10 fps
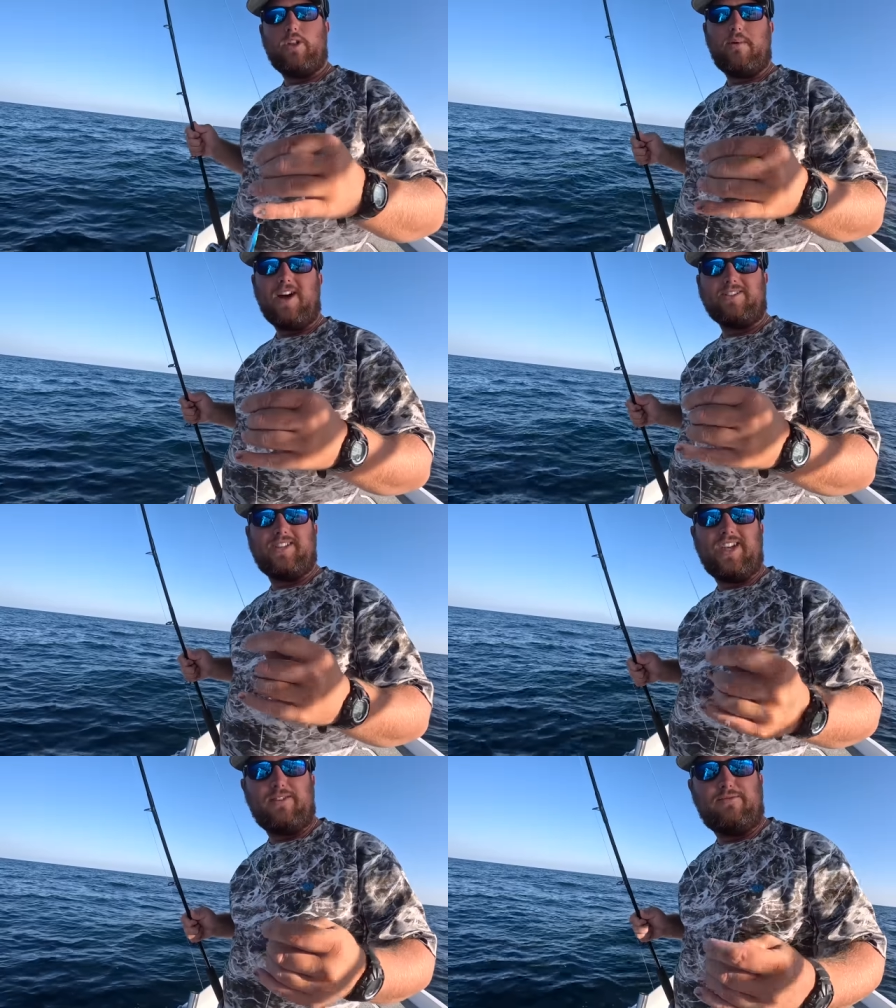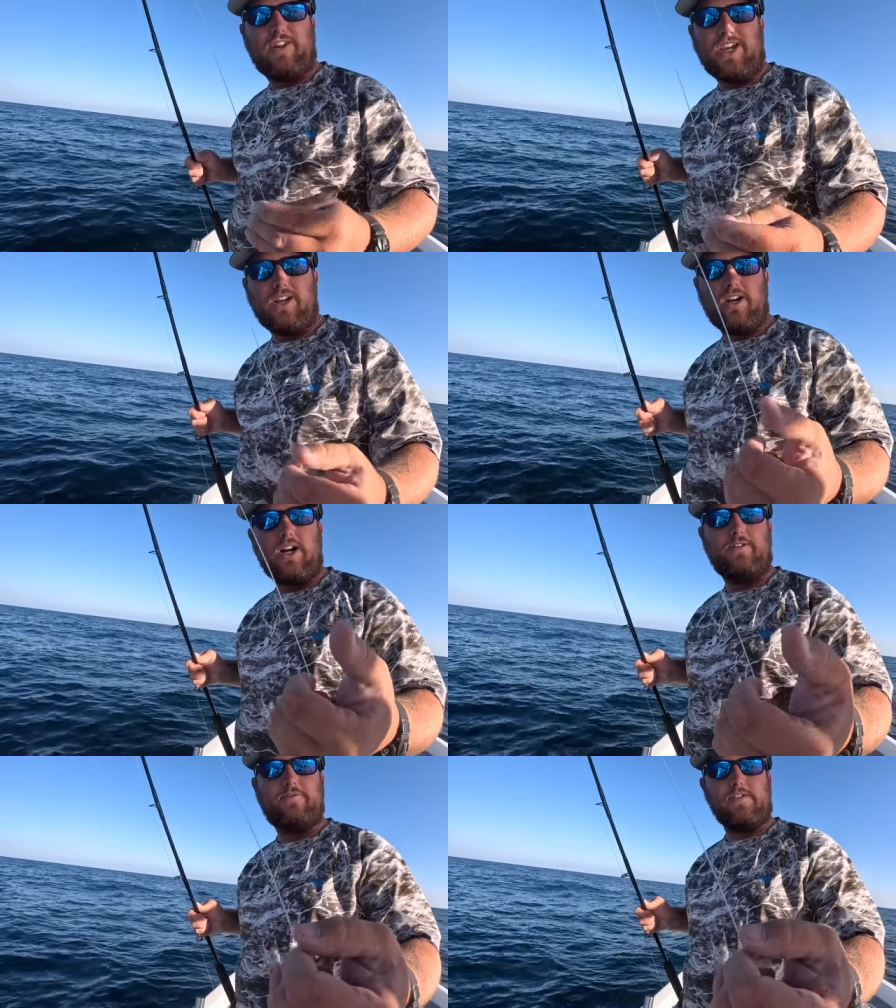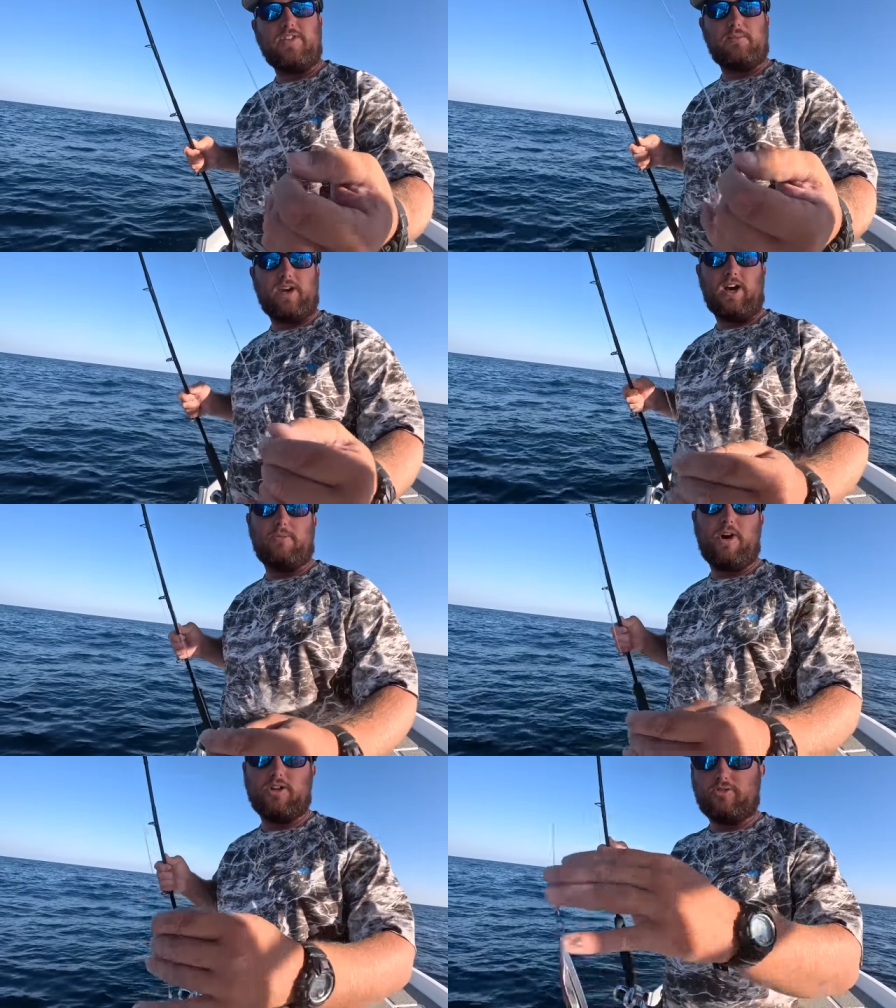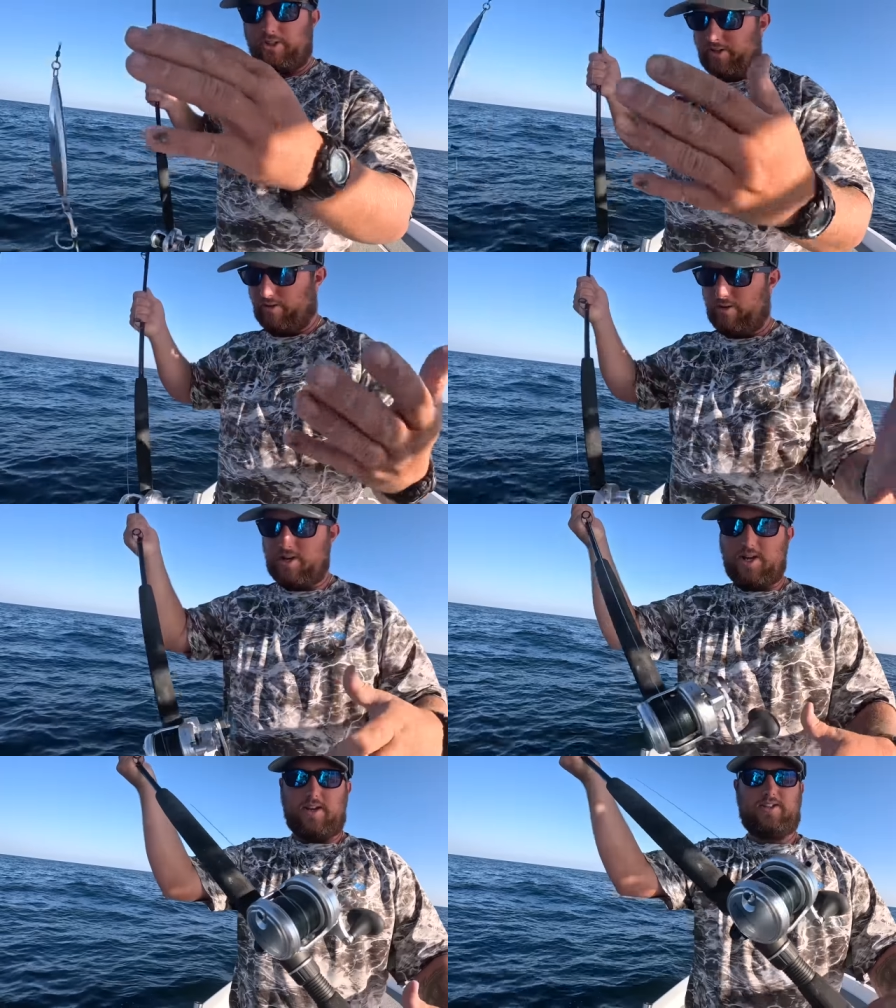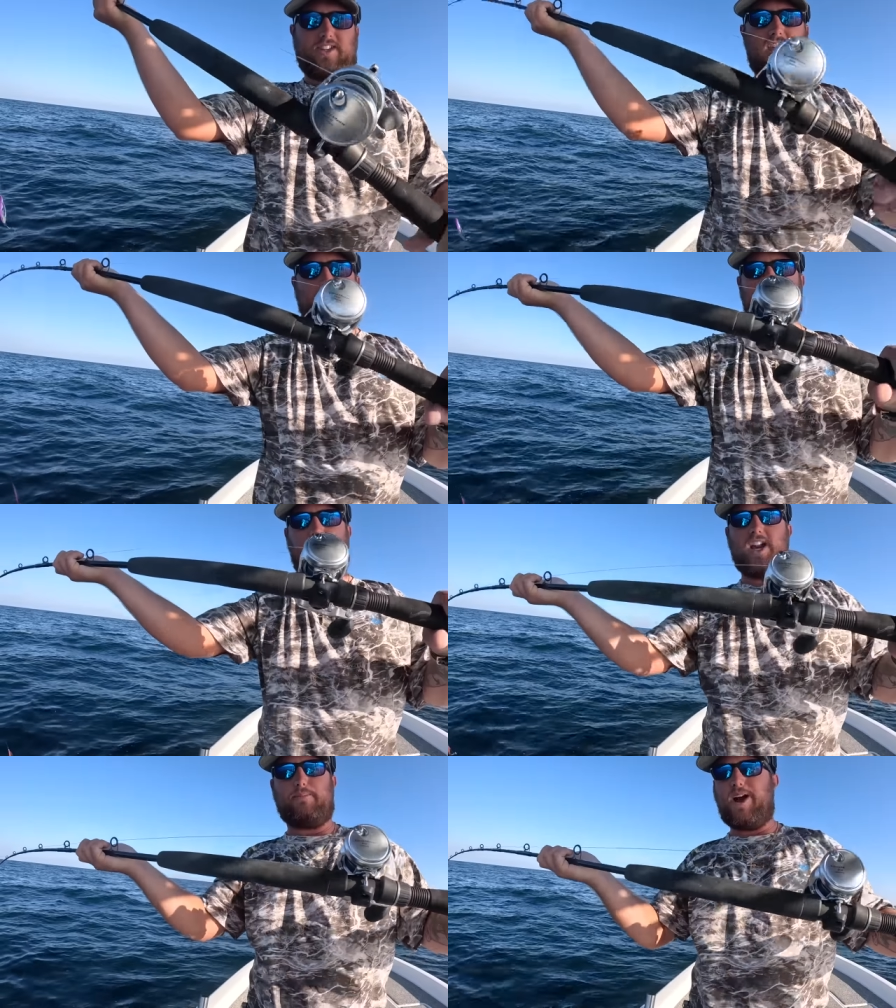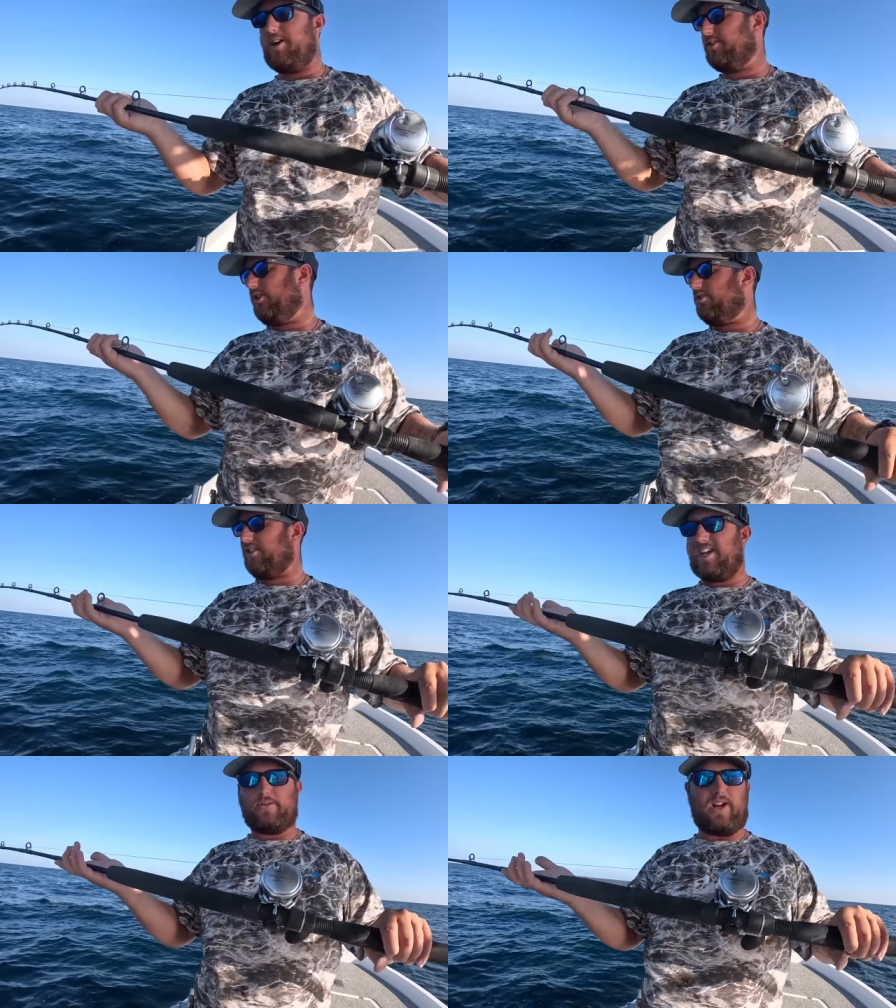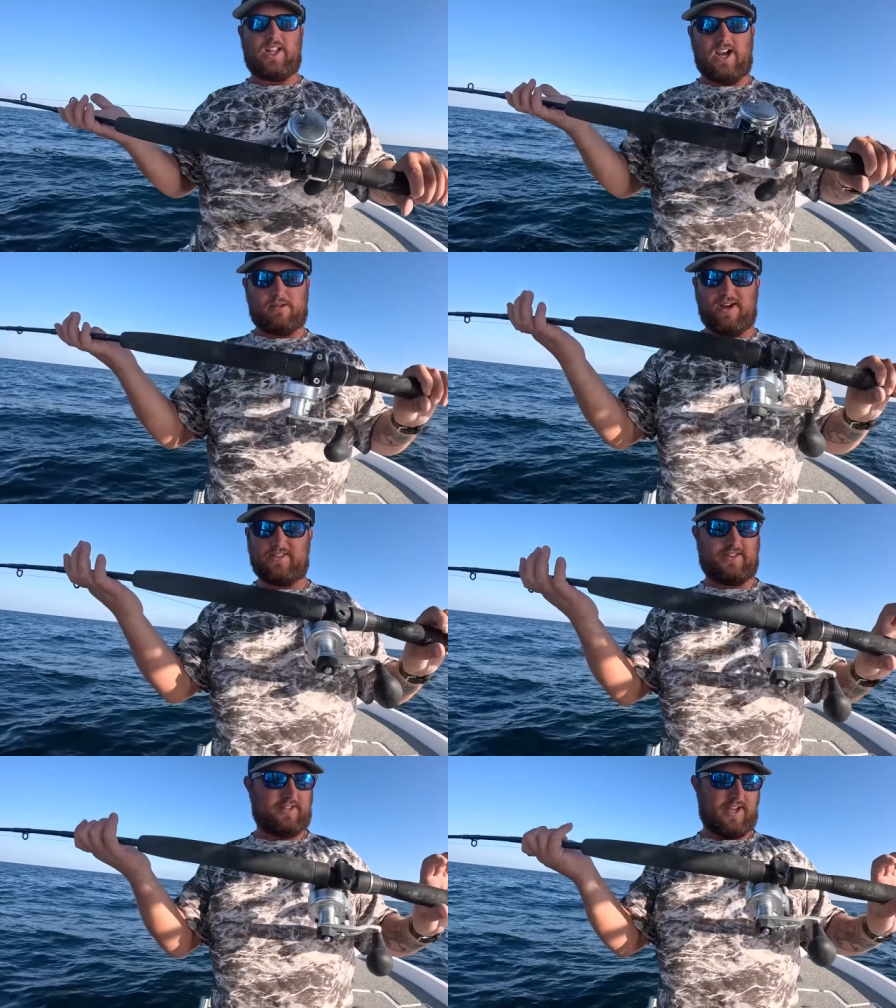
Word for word: with about 10 feet of 50 pound mono leader. Same setup I was using. That's what I like about this